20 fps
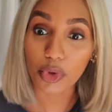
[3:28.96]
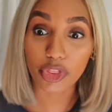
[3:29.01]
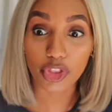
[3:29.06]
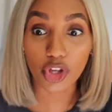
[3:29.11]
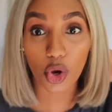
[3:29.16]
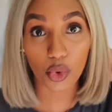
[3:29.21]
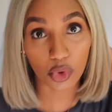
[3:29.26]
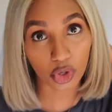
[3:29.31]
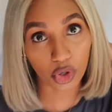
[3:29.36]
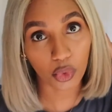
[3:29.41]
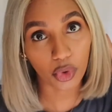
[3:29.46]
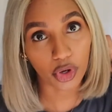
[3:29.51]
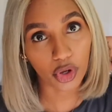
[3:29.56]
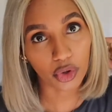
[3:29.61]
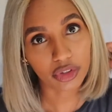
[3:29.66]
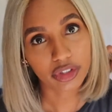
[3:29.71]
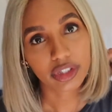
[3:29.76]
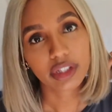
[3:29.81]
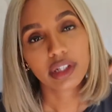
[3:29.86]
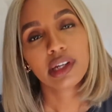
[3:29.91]
coconut
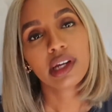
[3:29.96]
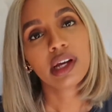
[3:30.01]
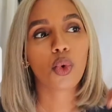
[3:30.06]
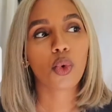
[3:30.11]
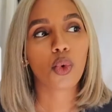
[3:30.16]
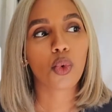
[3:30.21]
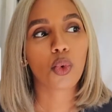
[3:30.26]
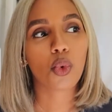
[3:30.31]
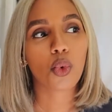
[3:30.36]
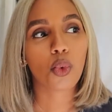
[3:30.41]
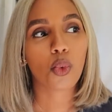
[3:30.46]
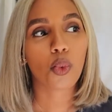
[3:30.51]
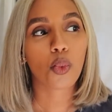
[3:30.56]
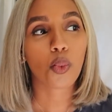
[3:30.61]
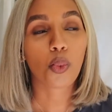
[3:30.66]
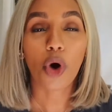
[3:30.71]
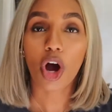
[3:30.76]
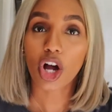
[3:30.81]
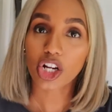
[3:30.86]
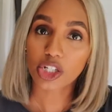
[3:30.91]
oil.
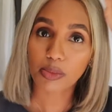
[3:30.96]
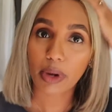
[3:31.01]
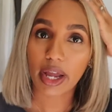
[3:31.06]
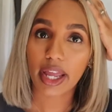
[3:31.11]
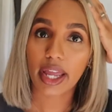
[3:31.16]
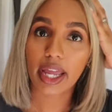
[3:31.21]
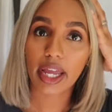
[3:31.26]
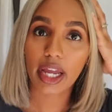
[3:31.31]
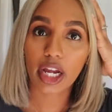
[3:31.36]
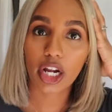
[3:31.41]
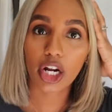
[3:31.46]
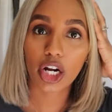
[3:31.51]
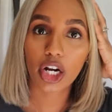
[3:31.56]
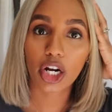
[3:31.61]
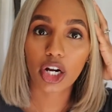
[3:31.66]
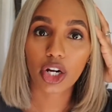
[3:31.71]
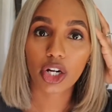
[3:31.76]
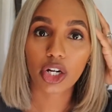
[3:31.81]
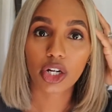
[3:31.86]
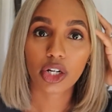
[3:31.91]
Wash my
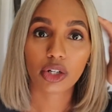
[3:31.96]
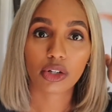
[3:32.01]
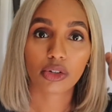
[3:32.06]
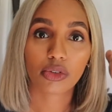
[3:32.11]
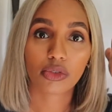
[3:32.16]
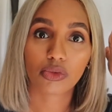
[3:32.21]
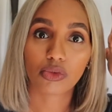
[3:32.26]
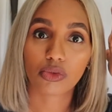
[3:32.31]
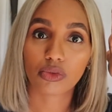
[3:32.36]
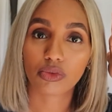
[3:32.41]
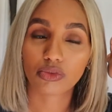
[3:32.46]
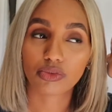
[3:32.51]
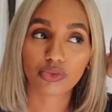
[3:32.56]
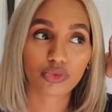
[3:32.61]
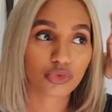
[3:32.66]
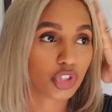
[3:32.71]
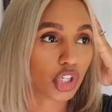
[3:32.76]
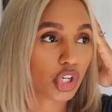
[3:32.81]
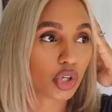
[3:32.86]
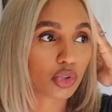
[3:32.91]
hair,
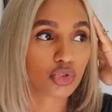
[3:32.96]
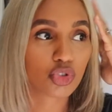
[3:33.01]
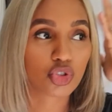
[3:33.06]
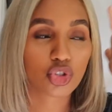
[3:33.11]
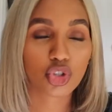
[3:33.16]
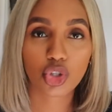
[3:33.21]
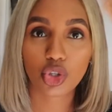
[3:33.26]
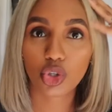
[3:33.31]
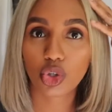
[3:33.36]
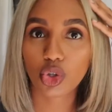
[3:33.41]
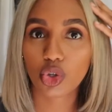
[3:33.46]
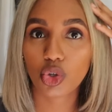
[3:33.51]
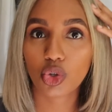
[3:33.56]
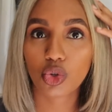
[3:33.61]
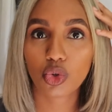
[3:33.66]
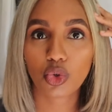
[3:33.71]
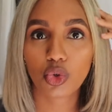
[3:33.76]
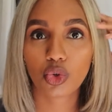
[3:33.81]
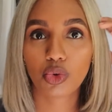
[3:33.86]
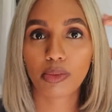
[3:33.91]
you know,
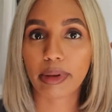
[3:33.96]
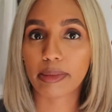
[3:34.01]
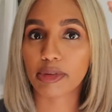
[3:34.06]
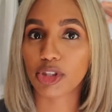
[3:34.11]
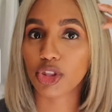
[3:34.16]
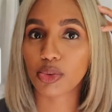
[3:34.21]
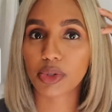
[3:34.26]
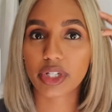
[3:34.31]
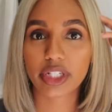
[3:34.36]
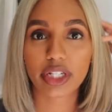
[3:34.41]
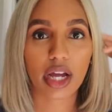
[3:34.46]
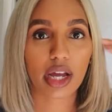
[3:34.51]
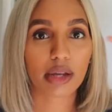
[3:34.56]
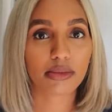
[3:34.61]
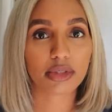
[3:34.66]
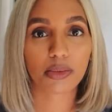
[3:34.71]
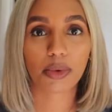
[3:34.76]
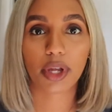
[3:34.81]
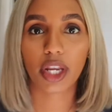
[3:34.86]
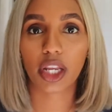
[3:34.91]
2, maybe 3
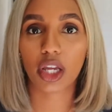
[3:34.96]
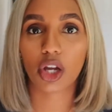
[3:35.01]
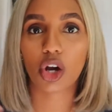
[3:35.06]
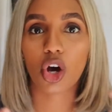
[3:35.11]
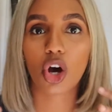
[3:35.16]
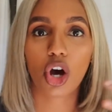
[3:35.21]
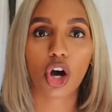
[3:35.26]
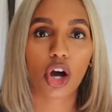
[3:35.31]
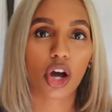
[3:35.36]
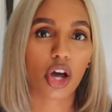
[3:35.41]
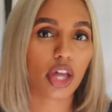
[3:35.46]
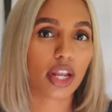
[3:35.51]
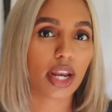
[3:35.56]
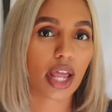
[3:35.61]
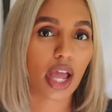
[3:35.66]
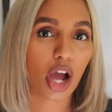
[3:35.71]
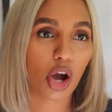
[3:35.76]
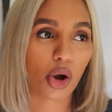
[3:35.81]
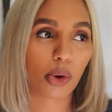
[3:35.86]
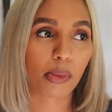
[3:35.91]
times depending on
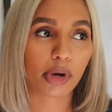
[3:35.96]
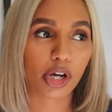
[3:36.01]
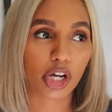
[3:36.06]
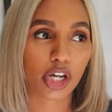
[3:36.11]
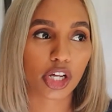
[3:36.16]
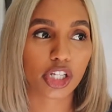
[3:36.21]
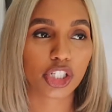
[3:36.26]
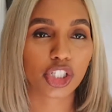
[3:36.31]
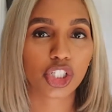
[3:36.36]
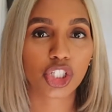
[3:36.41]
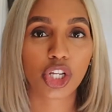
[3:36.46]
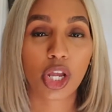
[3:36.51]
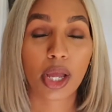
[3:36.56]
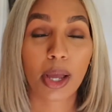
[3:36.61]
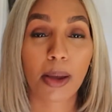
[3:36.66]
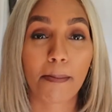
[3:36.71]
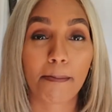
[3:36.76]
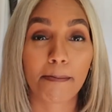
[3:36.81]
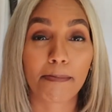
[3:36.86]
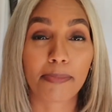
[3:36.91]
how much
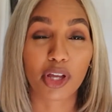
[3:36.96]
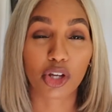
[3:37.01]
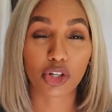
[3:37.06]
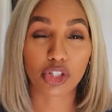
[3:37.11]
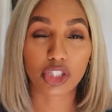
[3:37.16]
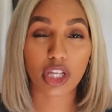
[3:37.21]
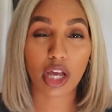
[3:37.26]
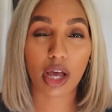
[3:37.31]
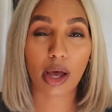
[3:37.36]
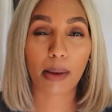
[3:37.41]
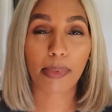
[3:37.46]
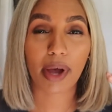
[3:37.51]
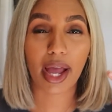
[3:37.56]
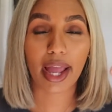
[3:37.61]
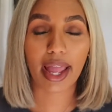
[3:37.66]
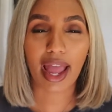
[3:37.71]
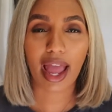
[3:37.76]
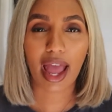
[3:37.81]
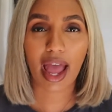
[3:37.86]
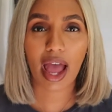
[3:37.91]
buildup
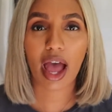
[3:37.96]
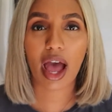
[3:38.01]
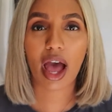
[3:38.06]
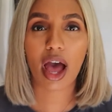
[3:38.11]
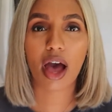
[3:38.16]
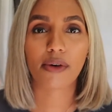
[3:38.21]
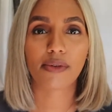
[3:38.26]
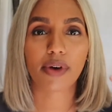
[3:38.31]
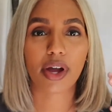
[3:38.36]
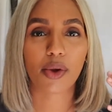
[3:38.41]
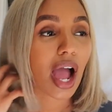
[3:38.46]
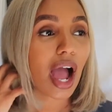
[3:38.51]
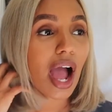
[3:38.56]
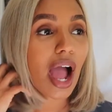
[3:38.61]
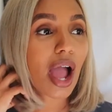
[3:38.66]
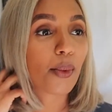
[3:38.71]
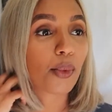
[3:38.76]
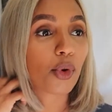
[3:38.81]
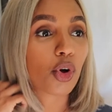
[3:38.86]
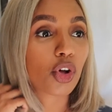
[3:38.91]
I have.
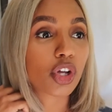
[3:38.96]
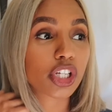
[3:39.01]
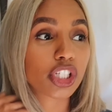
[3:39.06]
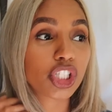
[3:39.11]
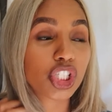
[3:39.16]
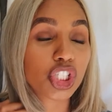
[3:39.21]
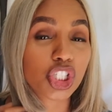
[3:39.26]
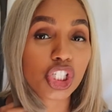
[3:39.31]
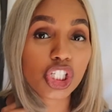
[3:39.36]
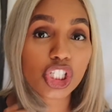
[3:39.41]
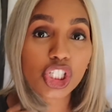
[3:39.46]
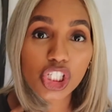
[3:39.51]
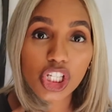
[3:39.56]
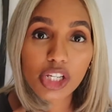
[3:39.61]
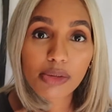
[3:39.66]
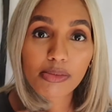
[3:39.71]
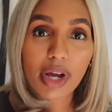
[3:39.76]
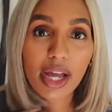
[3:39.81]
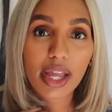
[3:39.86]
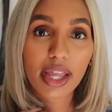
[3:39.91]
I will
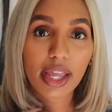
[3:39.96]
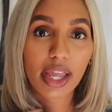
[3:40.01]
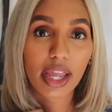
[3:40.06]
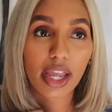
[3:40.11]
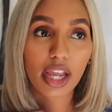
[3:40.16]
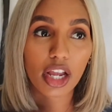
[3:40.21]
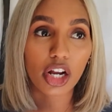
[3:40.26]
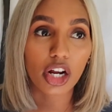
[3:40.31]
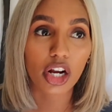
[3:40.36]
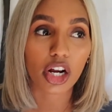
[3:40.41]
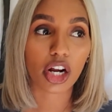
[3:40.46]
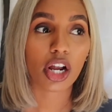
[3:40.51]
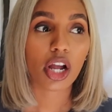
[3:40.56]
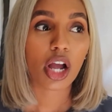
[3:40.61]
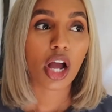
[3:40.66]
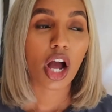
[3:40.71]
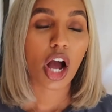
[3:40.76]
condition my hair